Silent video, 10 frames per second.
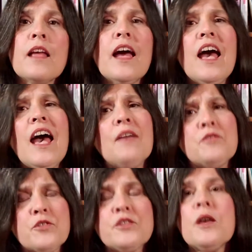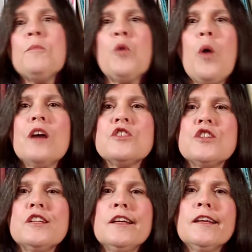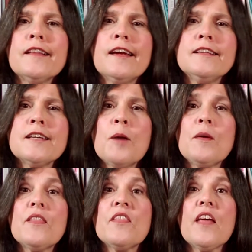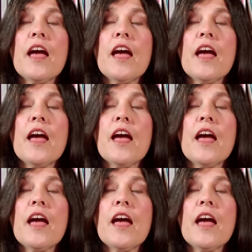After some questioning, they tell me that they